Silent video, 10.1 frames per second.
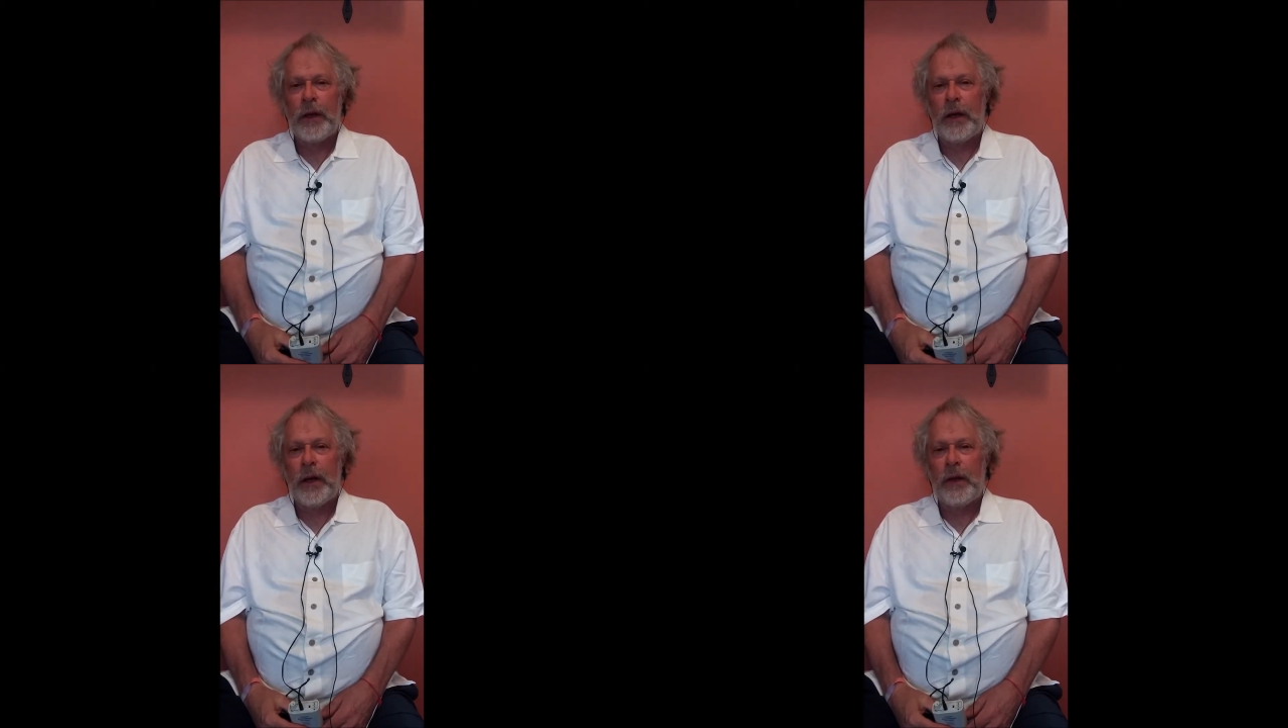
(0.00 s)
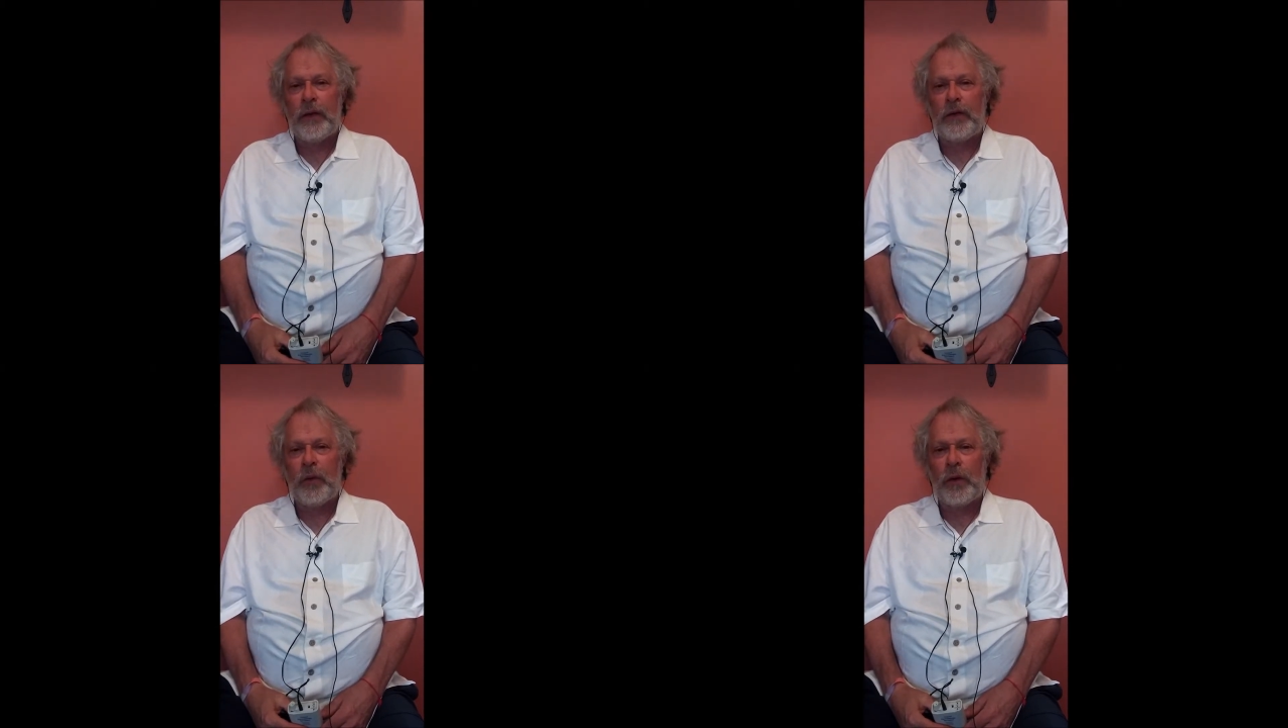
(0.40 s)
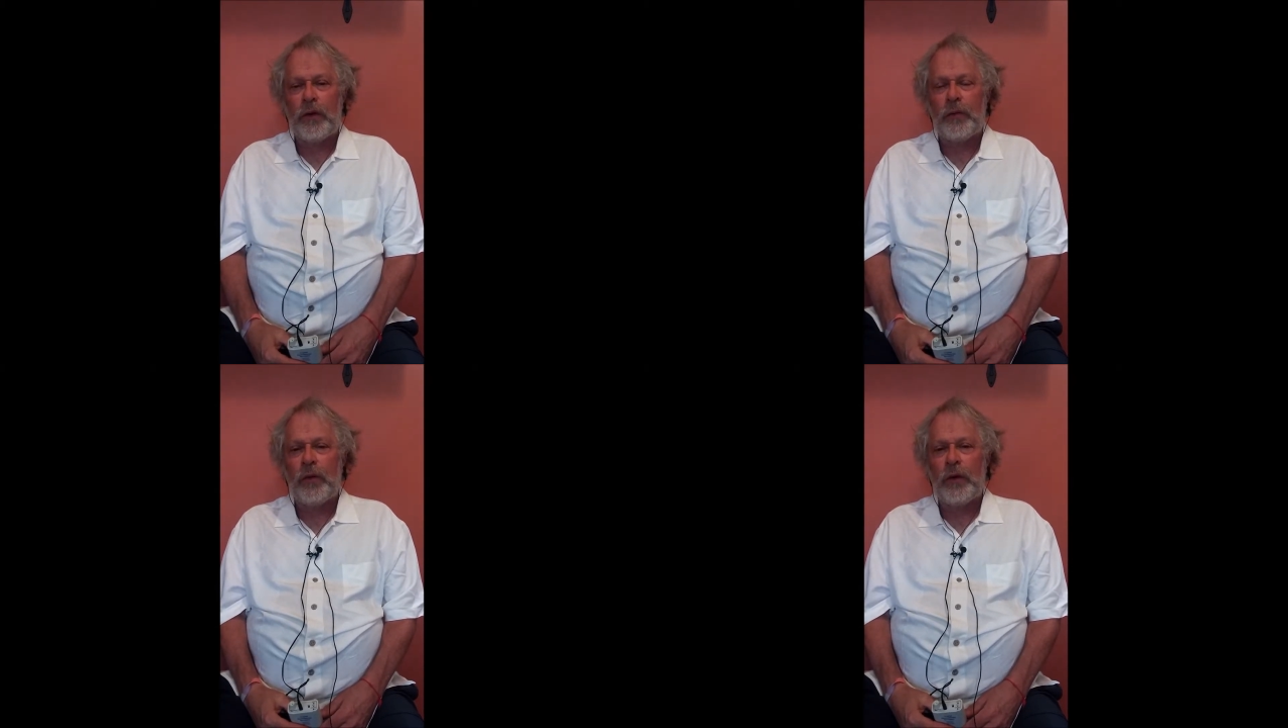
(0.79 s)
And this
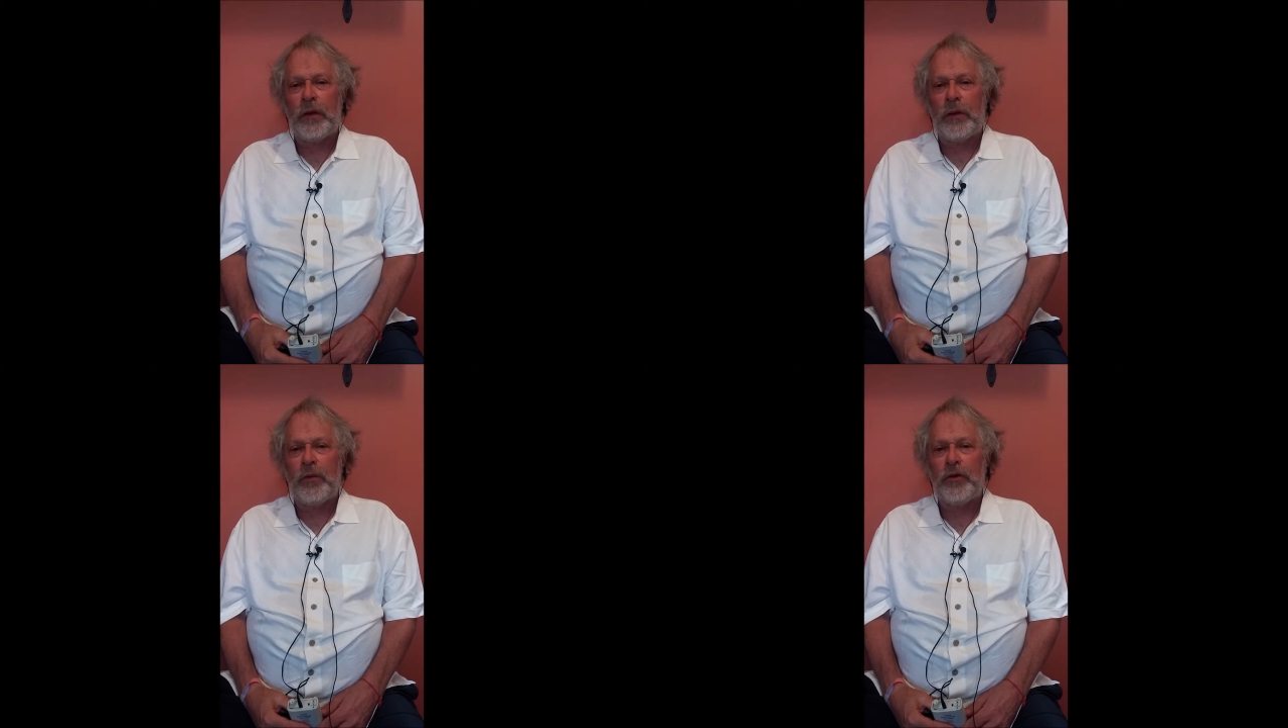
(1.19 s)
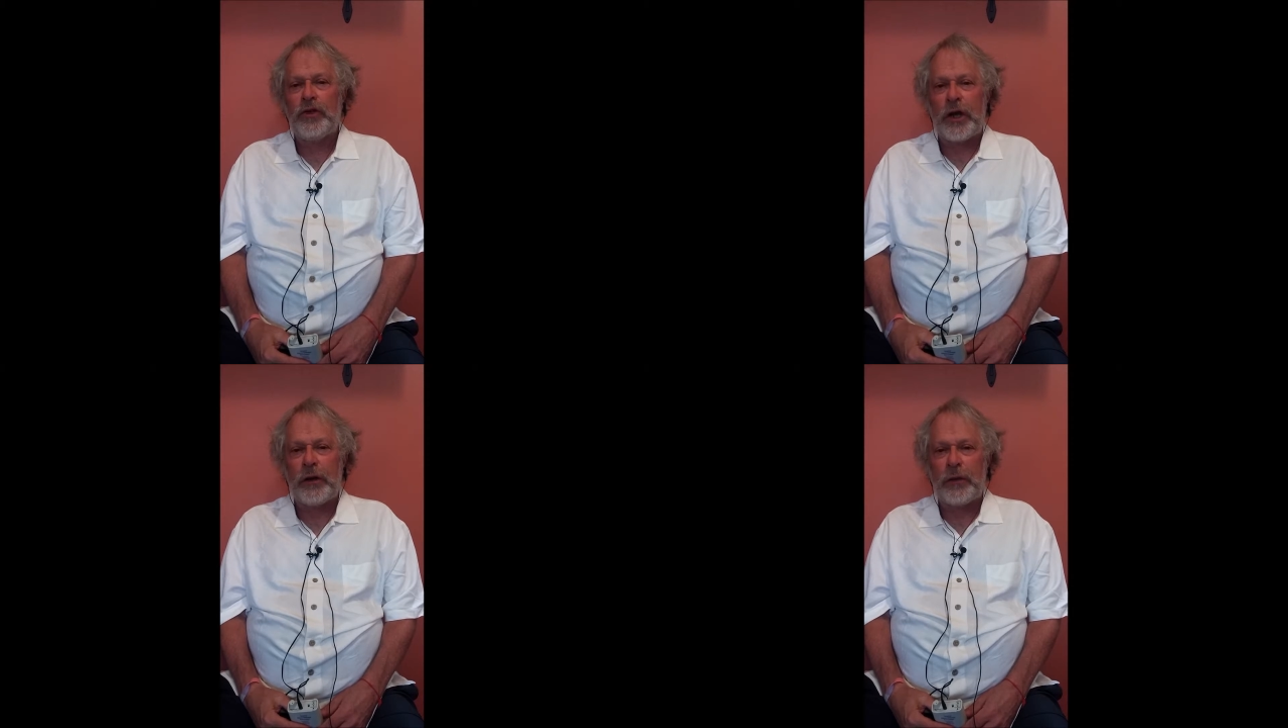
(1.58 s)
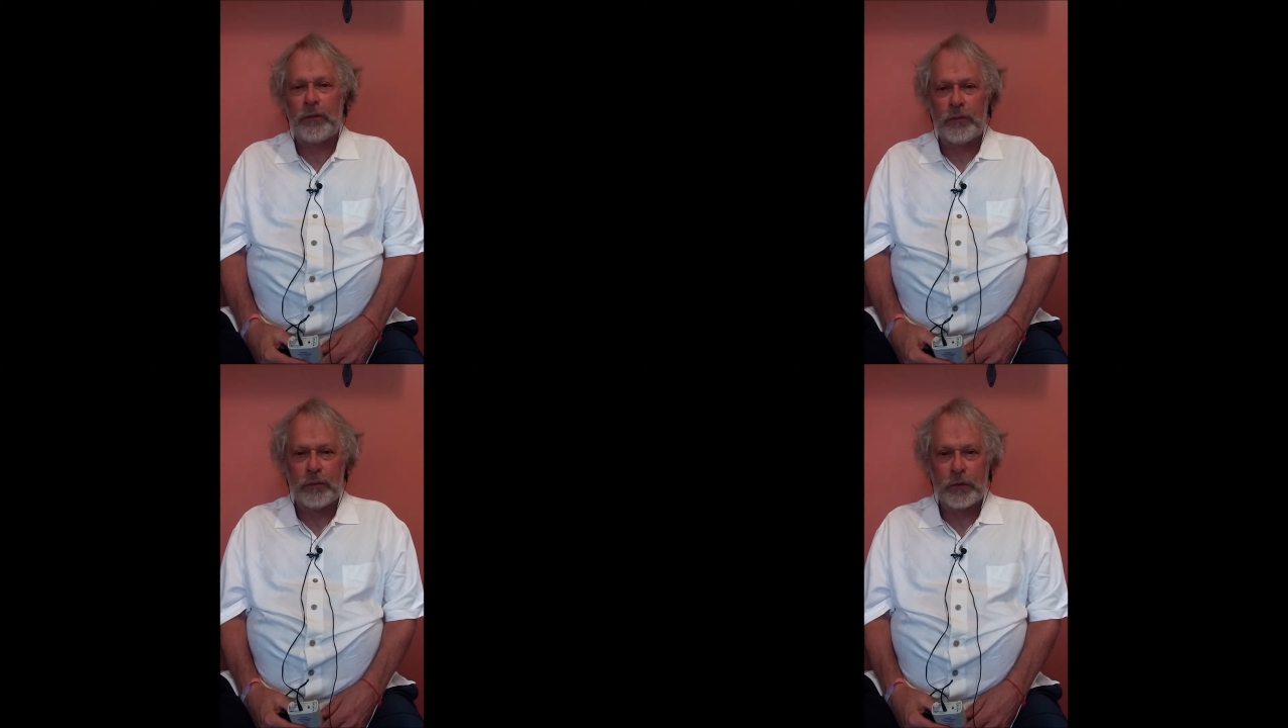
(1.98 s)
one is more, a little more
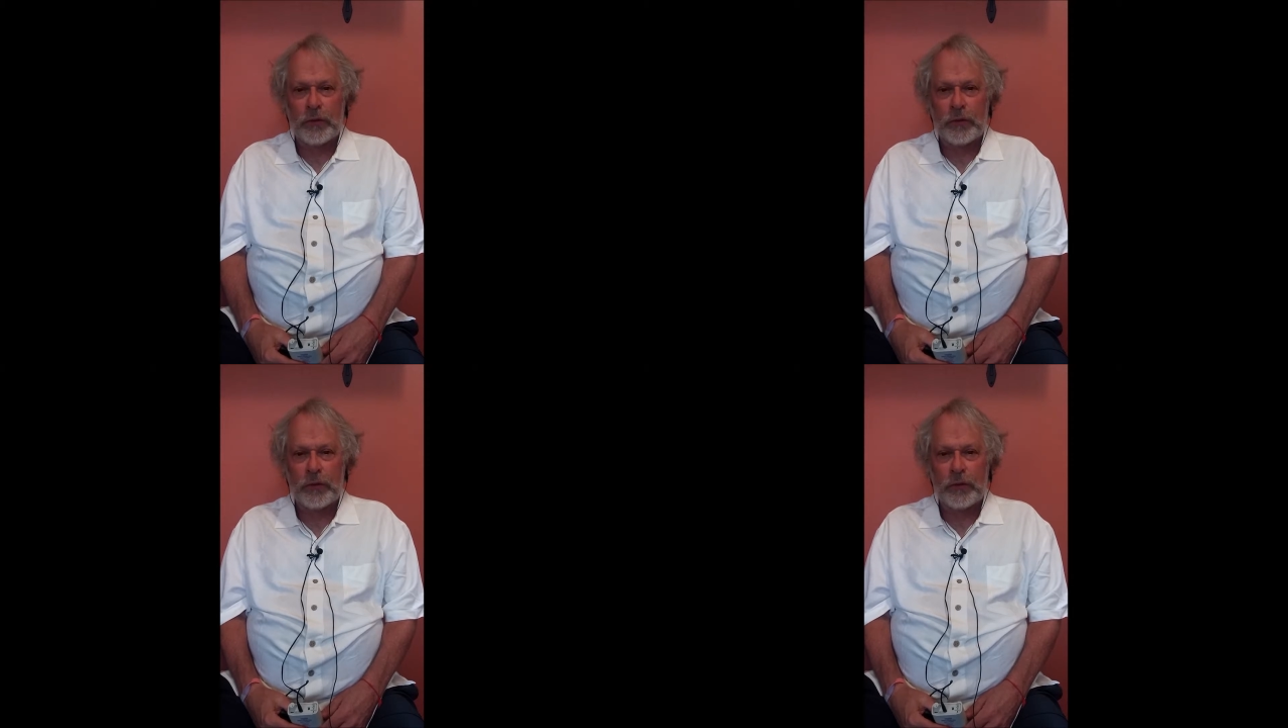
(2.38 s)
gentle,